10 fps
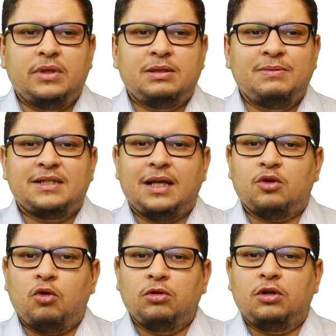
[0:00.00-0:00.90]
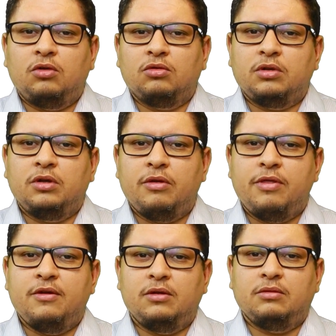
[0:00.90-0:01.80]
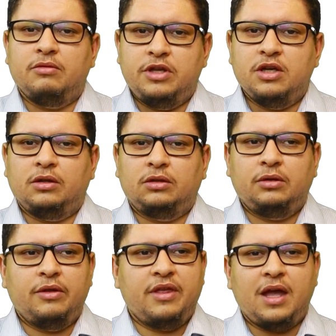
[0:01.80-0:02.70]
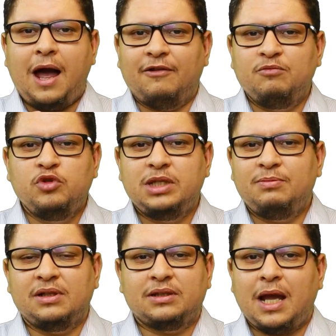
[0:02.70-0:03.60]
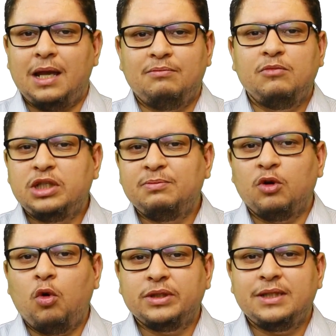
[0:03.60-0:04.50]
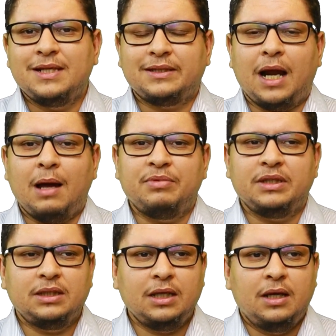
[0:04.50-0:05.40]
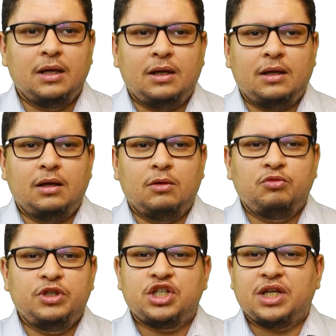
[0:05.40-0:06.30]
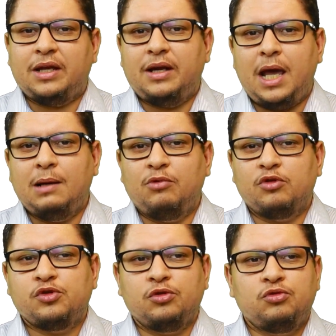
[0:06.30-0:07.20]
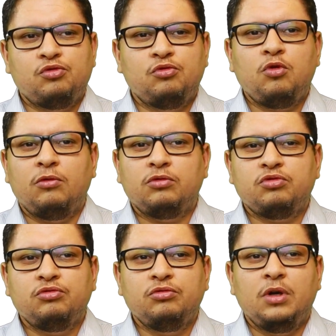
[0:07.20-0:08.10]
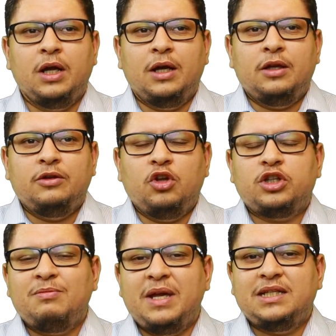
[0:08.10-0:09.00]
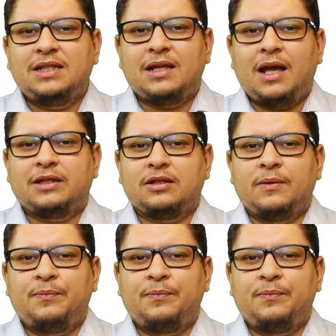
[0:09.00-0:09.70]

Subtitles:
it means that all along the year, they have multiple audits that are happening, which can help also to not make it like